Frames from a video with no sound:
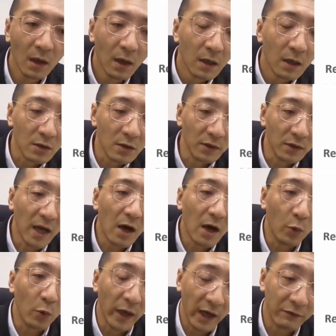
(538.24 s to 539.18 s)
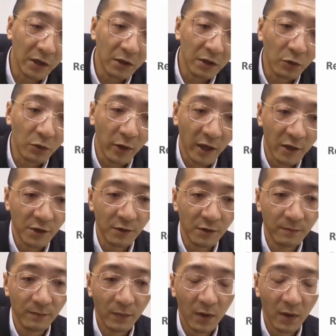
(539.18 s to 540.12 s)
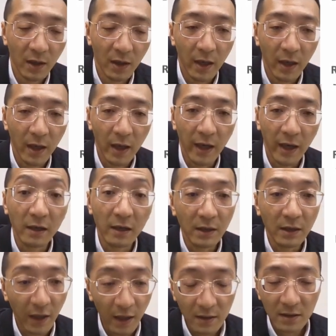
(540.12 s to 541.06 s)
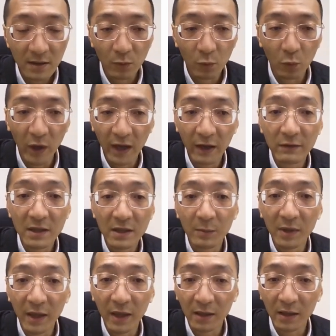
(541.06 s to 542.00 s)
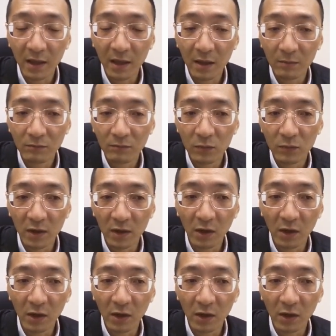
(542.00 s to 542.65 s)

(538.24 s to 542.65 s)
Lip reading: So now we have a new question. And yes, we have some data. The